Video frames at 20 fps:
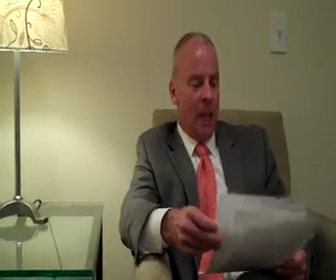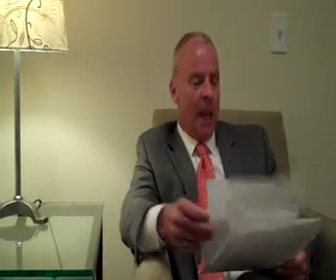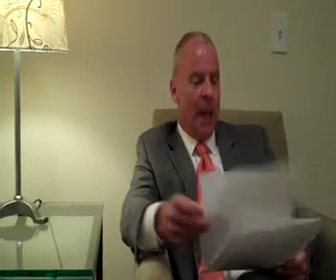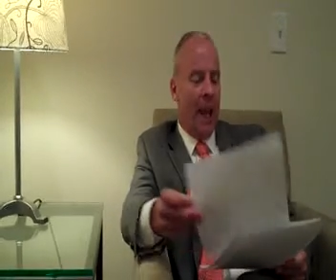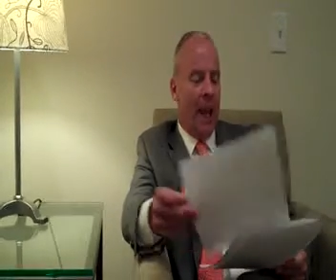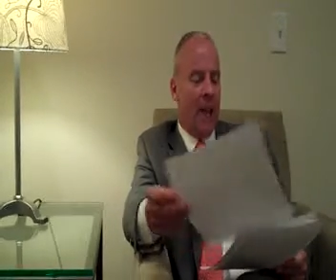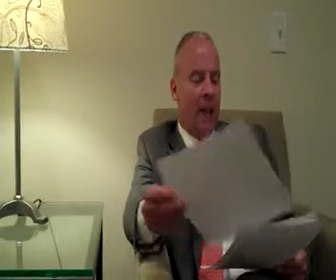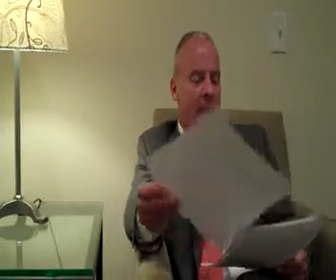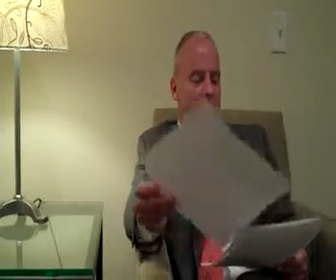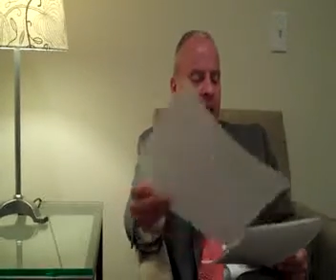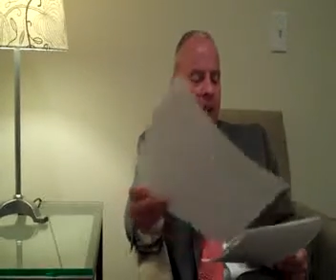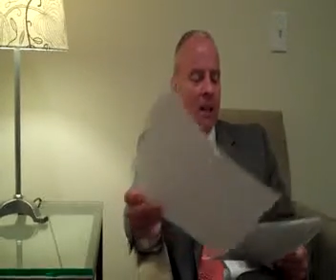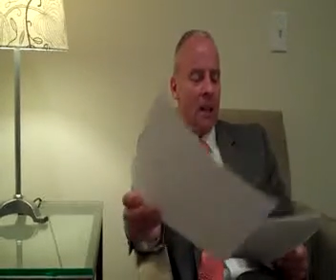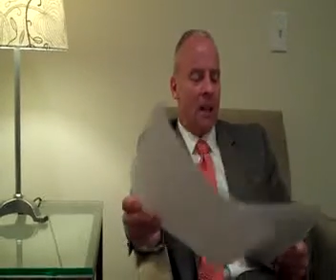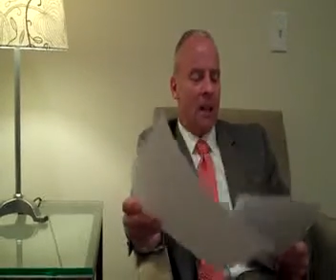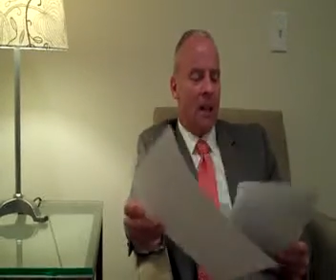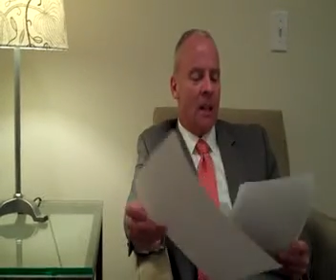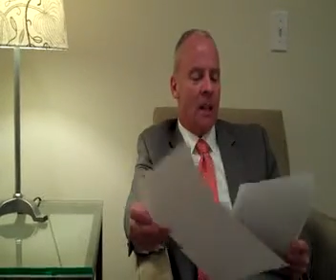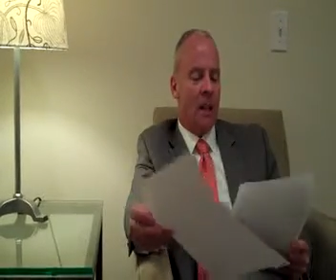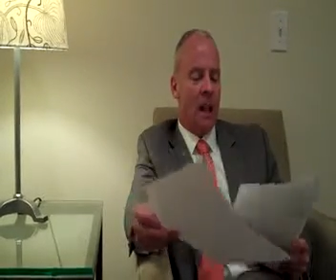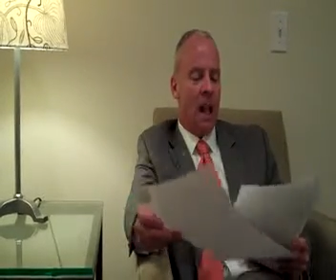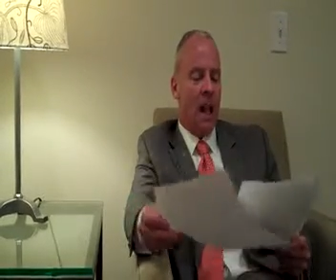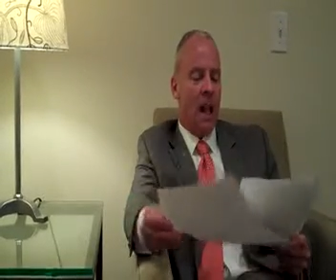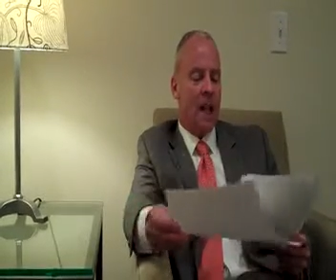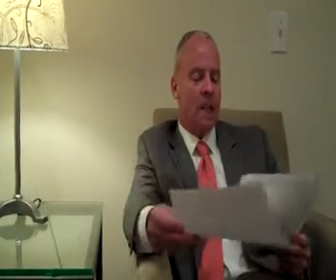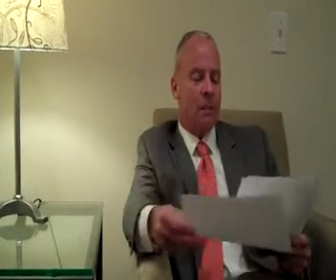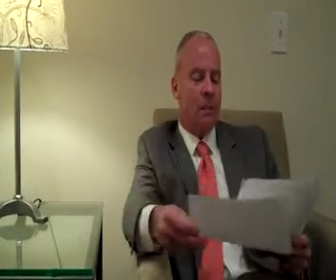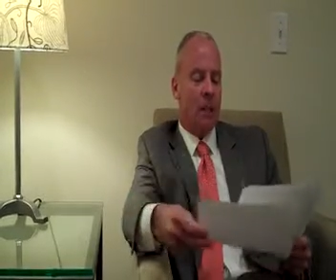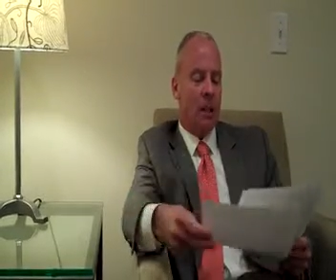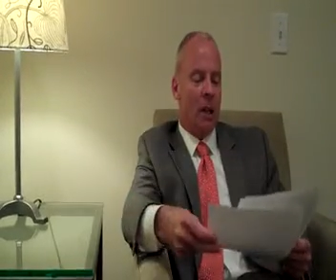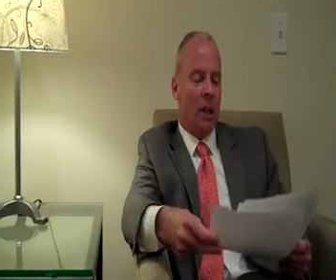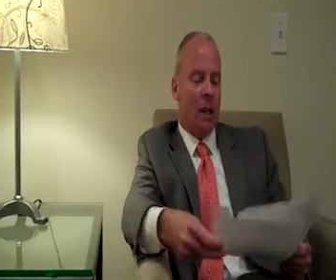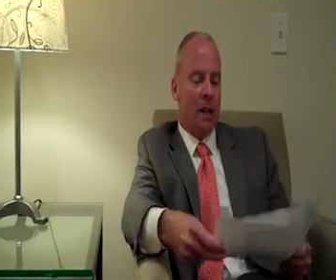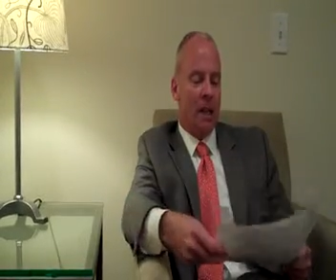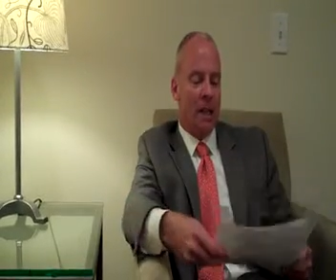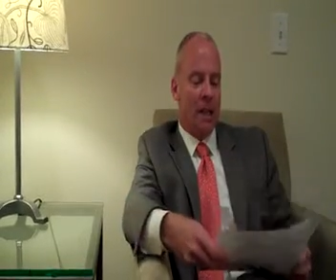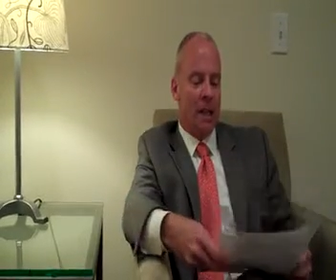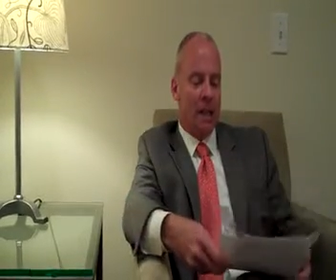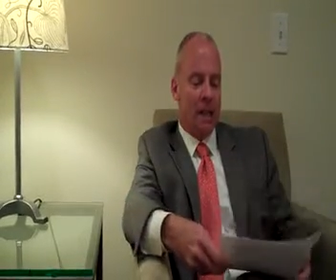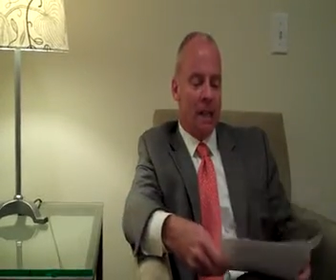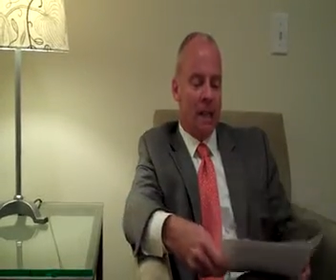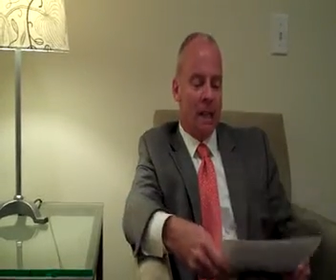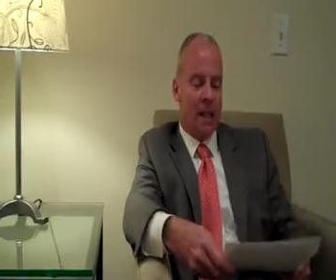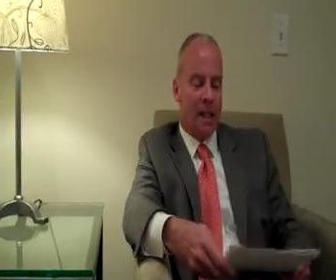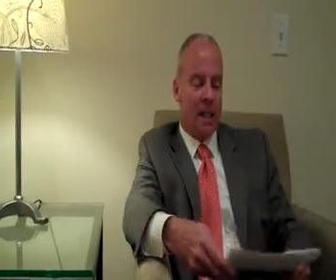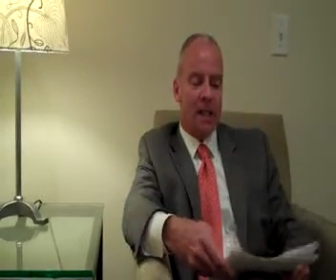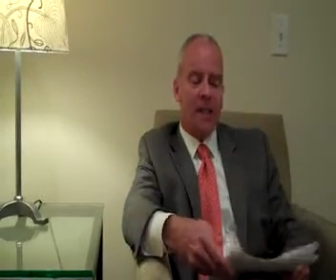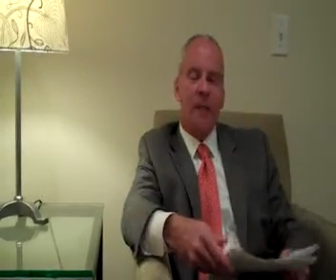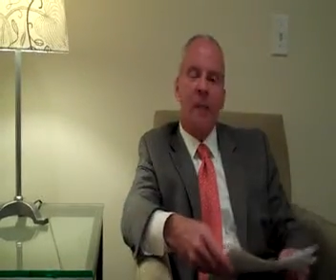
And last but not least is